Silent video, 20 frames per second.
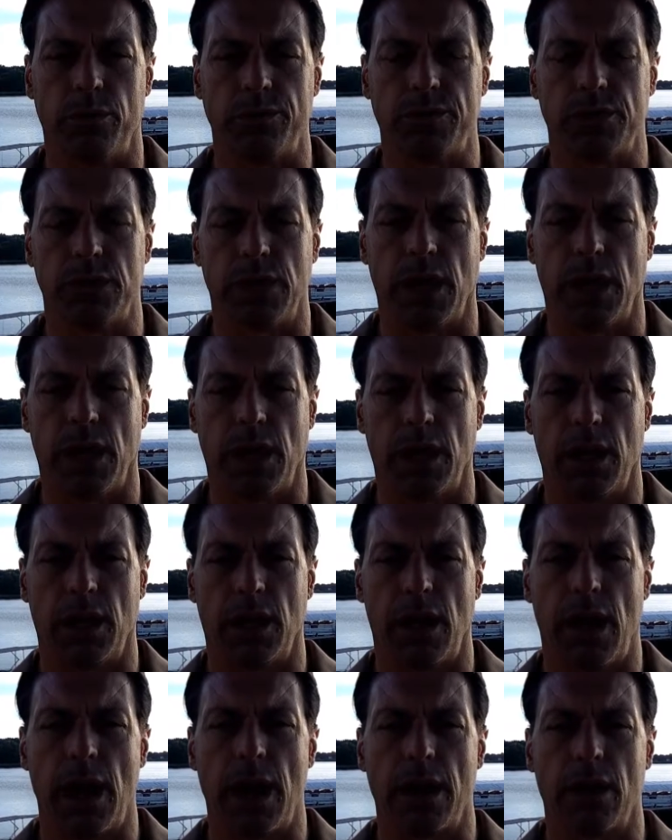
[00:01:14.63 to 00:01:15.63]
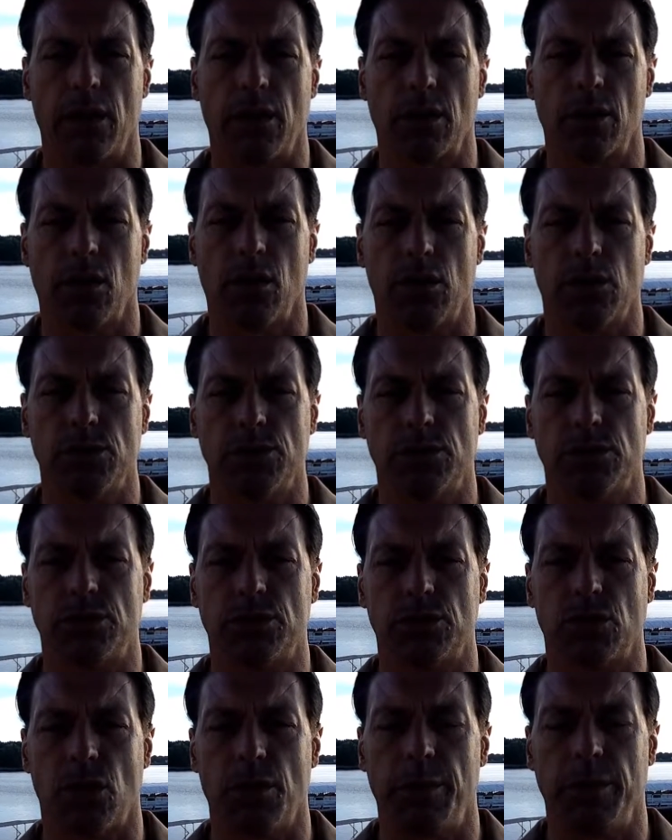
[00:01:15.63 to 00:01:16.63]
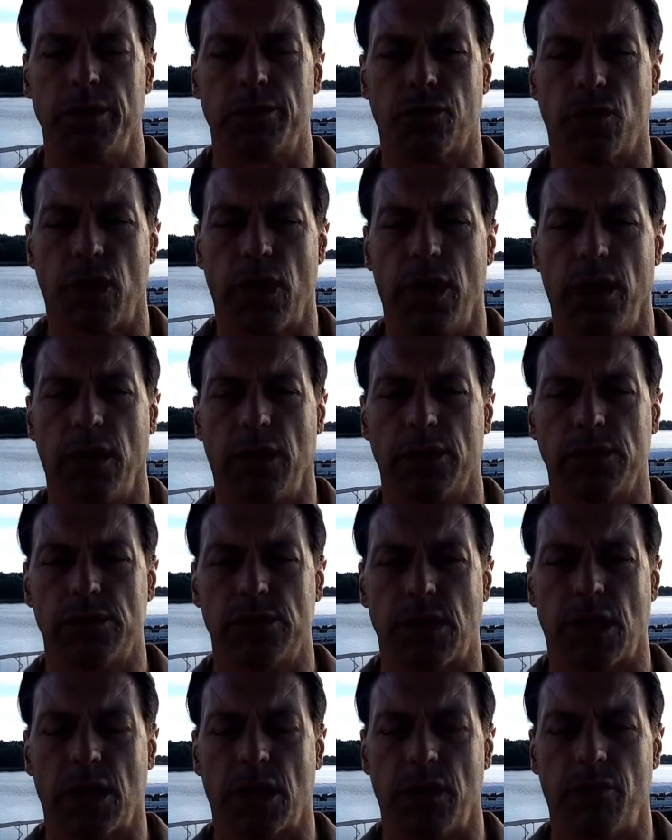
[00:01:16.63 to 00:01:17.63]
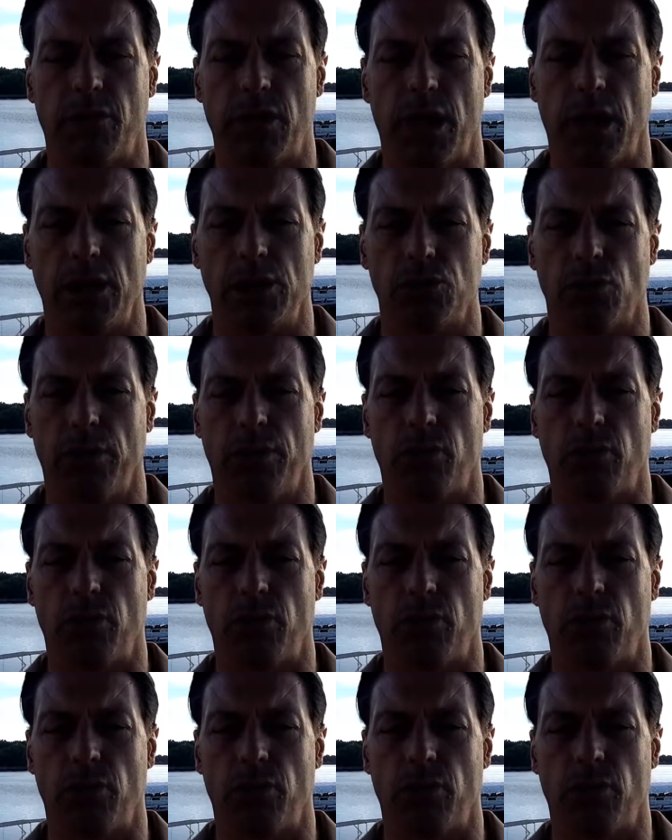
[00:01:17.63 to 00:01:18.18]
We've seen uh, higher close in soybeans for eight consecutive days.